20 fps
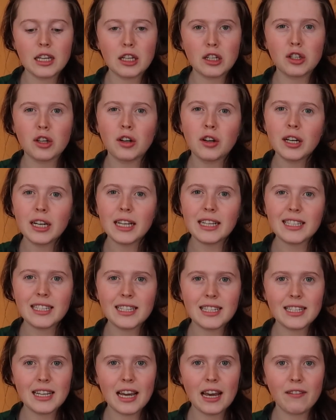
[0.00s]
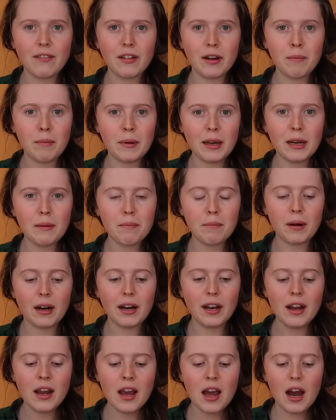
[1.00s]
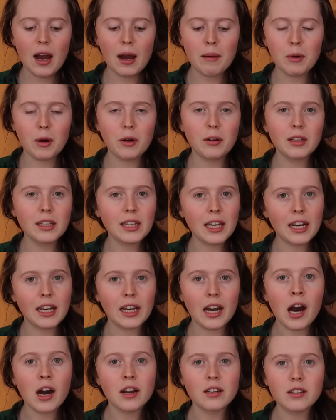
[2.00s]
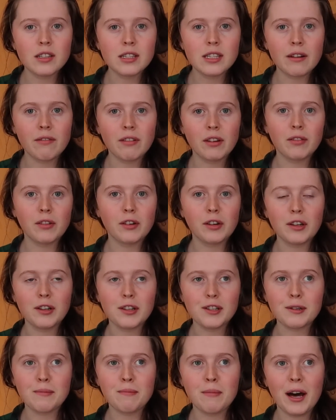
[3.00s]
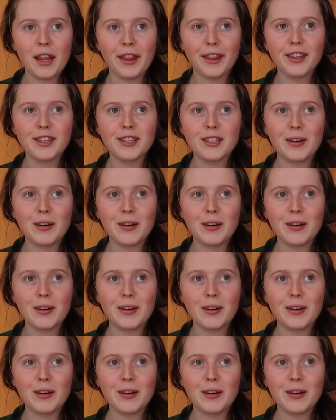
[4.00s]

sure, it is to save a bit, but I'm only getting $174 a month,